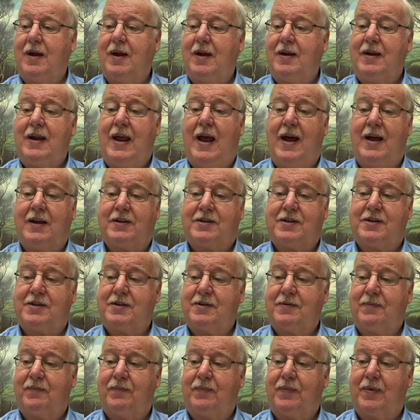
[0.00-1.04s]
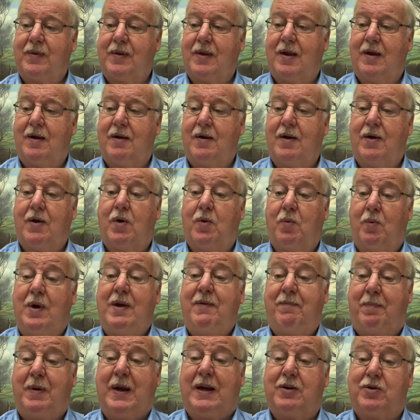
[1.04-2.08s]
Yes,
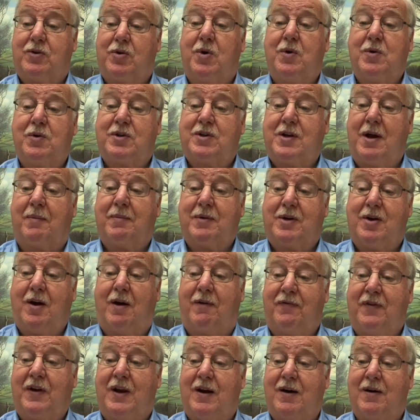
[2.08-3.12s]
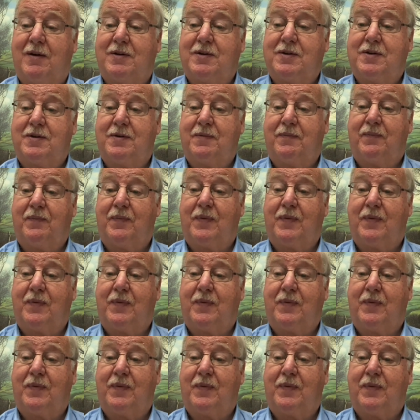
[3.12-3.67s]
we've been through some tough years.